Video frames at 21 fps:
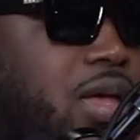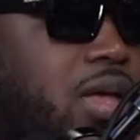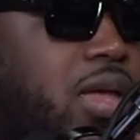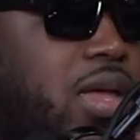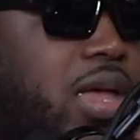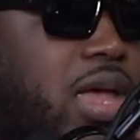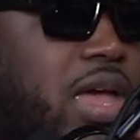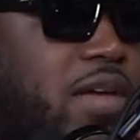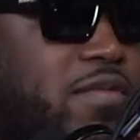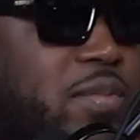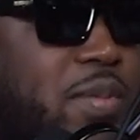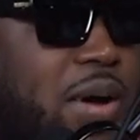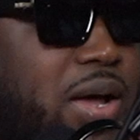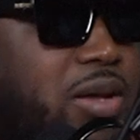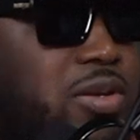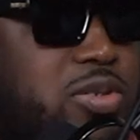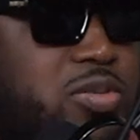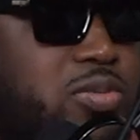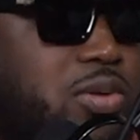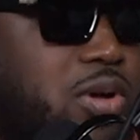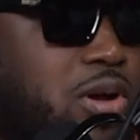everybody
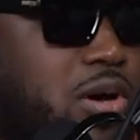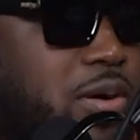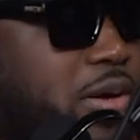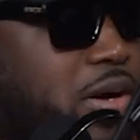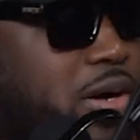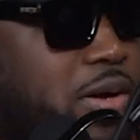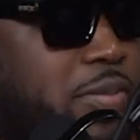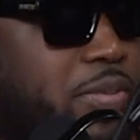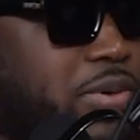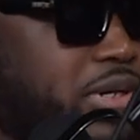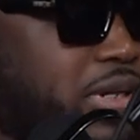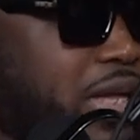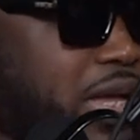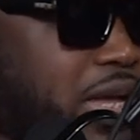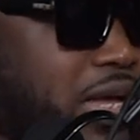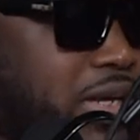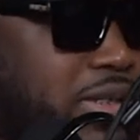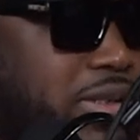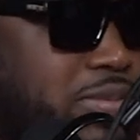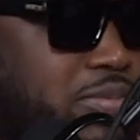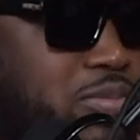was upper
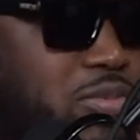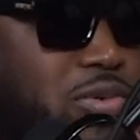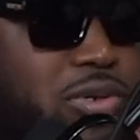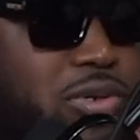class. More,